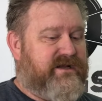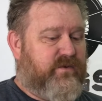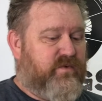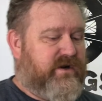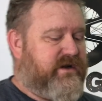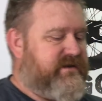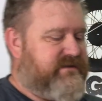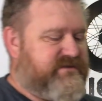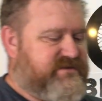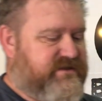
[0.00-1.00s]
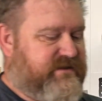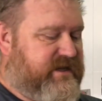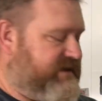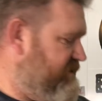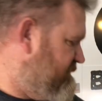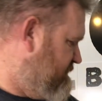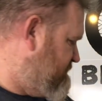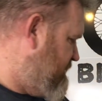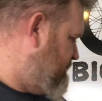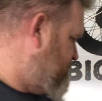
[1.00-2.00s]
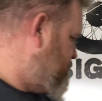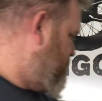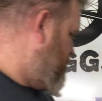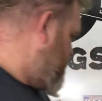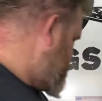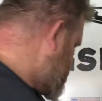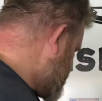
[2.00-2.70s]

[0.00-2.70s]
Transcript: to work, so you've got to get the stainless steel ones.